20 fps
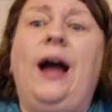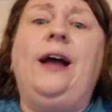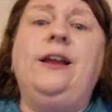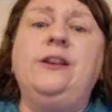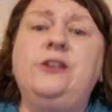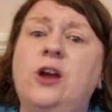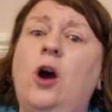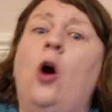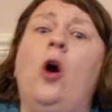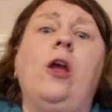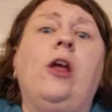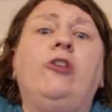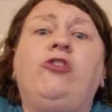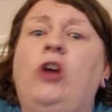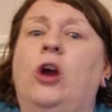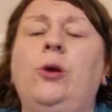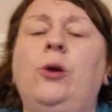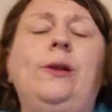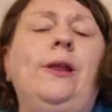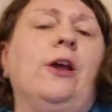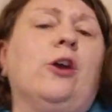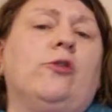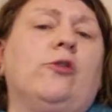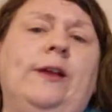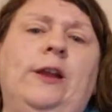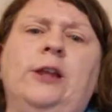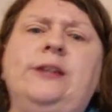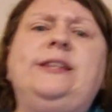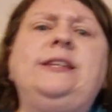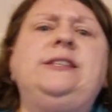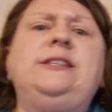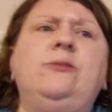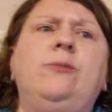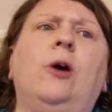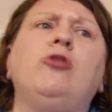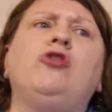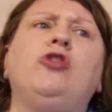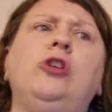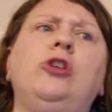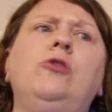And I totally agree. Like, Disney
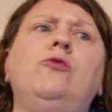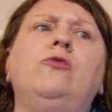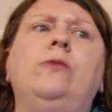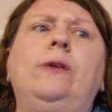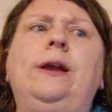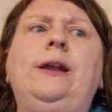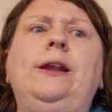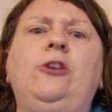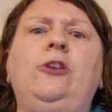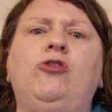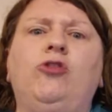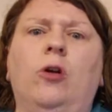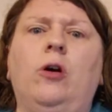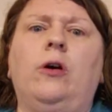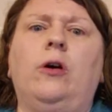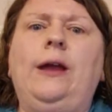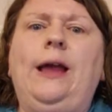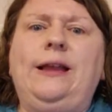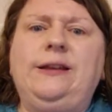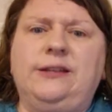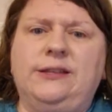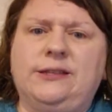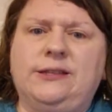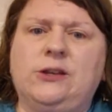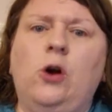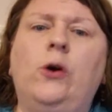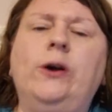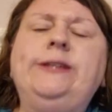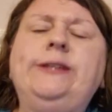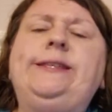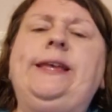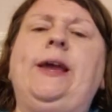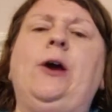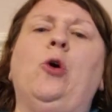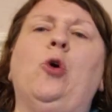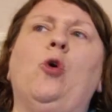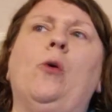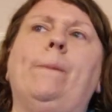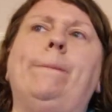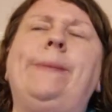World do really try and disguise it,
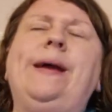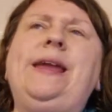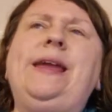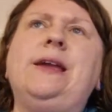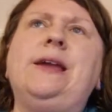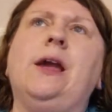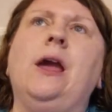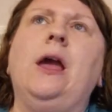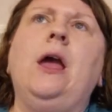or make,